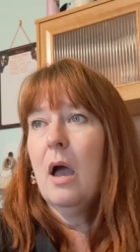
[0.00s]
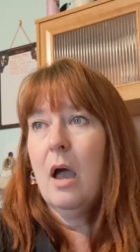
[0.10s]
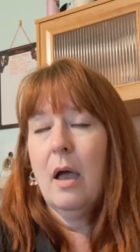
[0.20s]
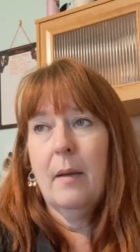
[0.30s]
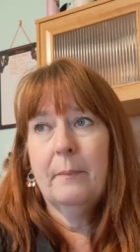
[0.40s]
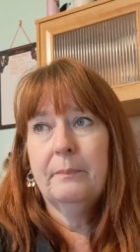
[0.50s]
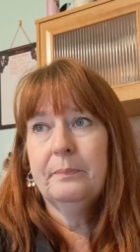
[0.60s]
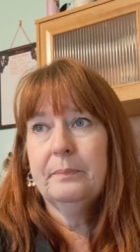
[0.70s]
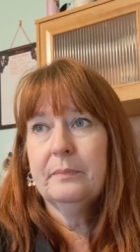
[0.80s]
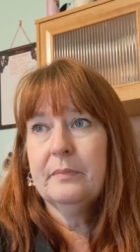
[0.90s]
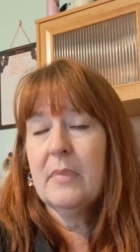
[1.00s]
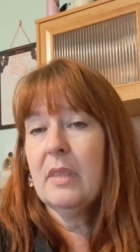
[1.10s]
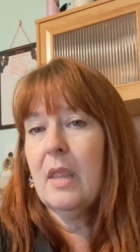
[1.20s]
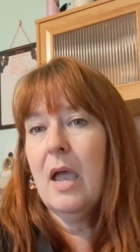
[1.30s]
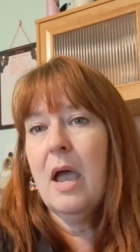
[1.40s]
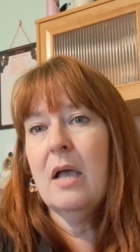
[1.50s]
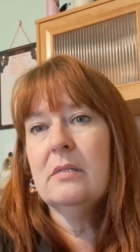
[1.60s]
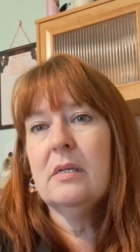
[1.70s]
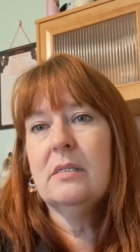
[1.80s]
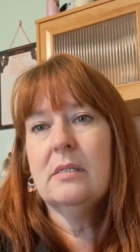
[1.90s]
Um,
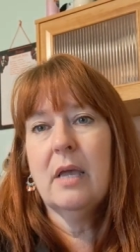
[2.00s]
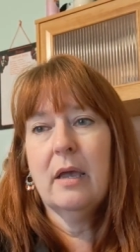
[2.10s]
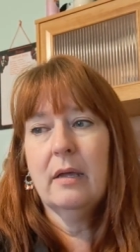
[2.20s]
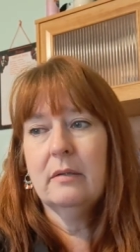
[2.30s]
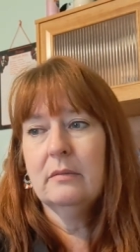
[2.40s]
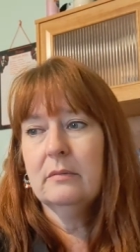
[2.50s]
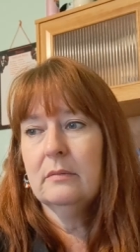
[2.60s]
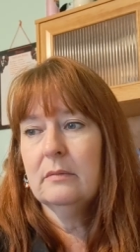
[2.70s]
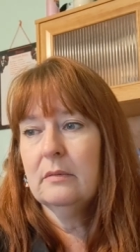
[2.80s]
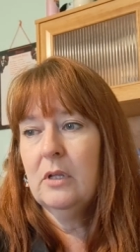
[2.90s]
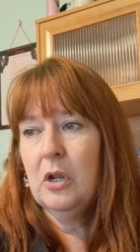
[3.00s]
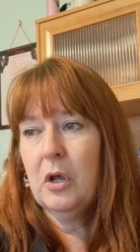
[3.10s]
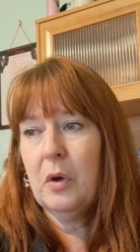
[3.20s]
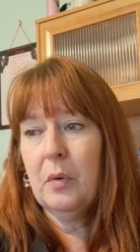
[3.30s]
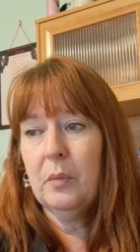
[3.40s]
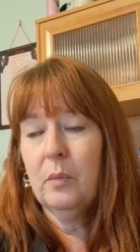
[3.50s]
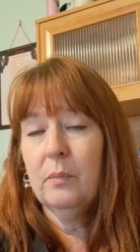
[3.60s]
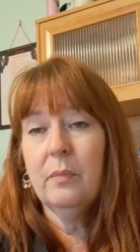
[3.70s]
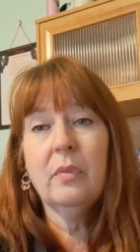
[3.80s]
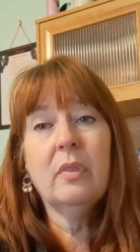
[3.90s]
as I said, you know,
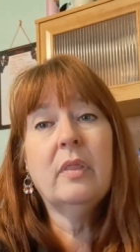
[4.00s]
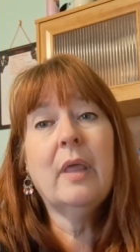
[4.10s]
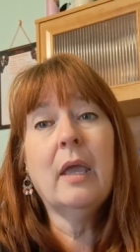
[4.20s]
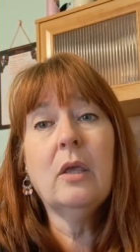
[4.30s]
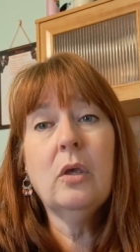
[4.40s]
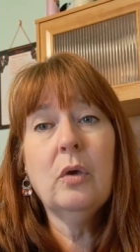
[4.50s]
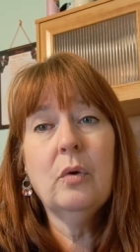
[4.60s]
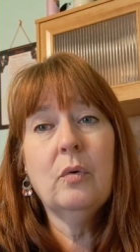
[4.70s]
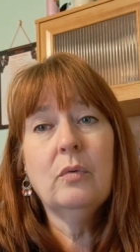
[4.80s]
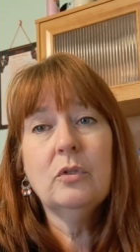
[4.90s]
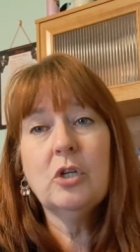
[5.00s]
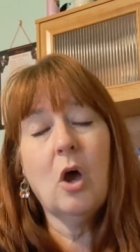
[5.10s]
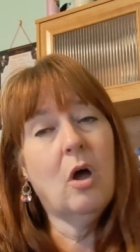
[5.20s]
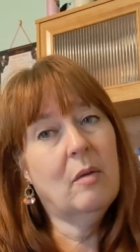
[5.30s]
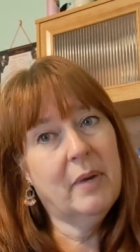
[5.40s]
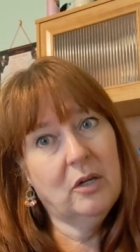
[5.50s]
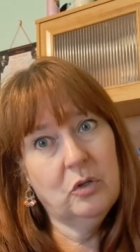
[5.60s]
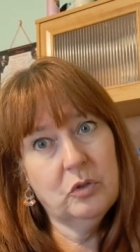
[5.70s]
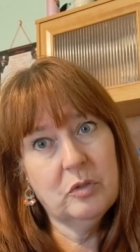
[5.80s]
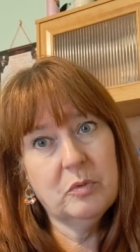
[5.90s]
thank you to all my
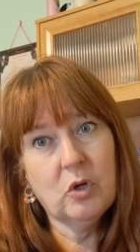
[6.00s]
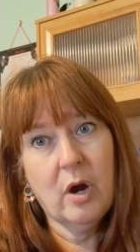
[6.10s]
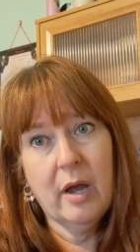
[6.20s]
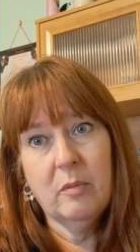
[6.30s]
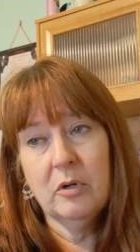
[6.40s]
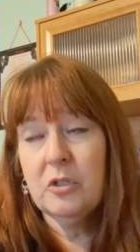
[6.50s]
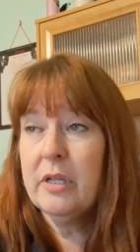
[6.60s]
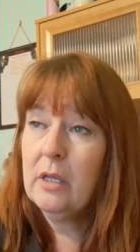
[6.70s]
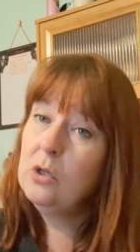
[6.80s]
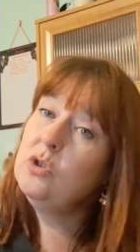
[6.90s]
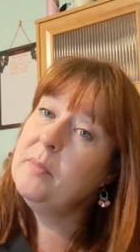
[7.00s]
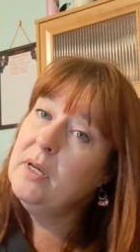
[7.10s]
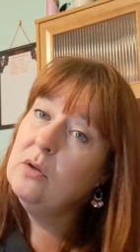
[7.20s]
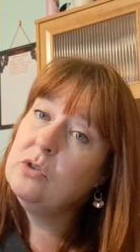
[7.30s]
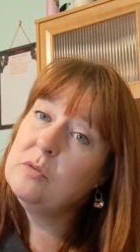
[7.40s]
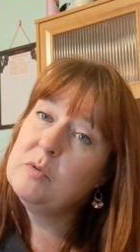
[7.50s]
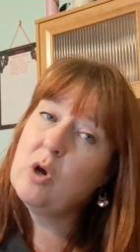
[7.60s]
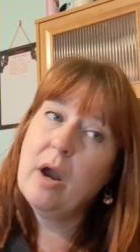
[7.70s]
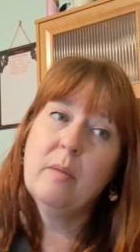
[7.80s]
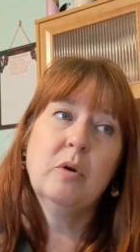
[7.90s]
new subscribers. Thank you to my old
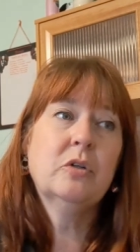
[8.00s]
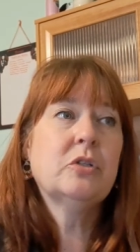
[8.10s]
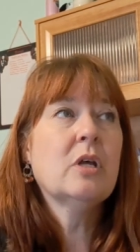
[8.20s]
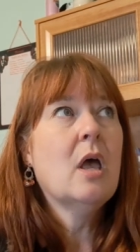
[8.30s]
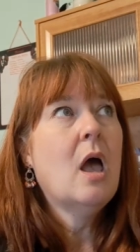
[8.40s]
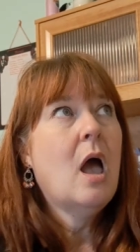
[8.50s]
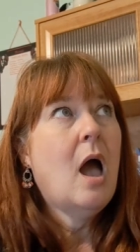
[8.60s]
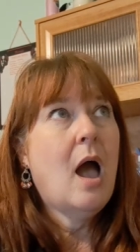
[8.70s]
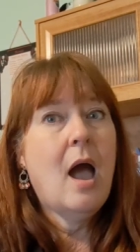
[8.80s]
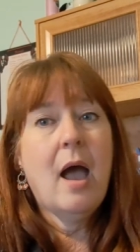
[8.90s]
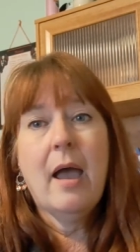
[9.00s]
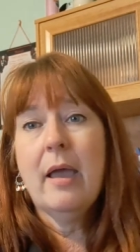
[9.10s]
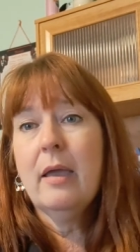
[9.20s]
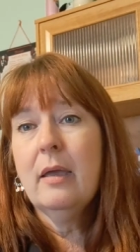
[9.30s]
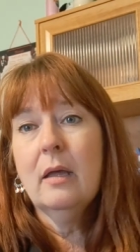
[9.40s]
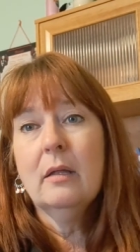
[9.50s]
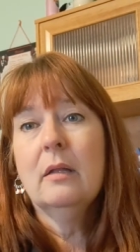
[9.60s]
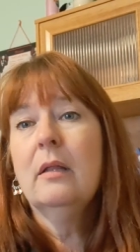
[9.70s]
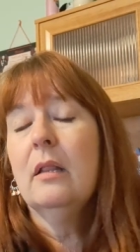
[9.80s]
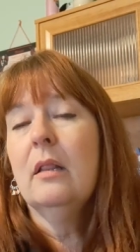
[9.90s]
subscribers. I
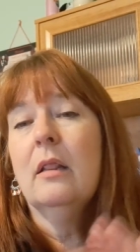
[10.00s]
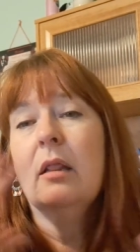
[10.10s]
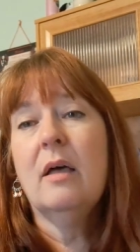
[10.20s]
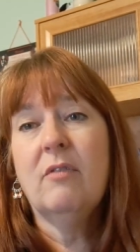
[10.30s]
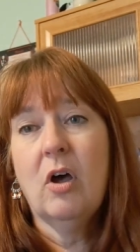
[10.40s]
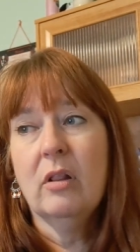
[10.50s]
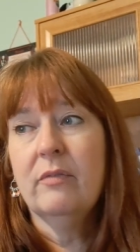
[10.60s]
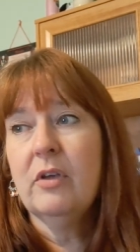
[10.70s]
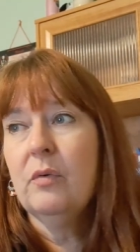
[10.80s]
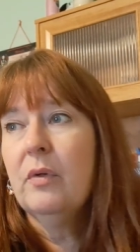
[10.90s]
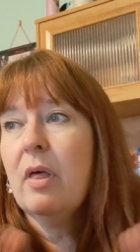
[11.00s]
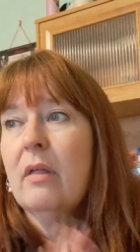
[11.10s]
love all of you.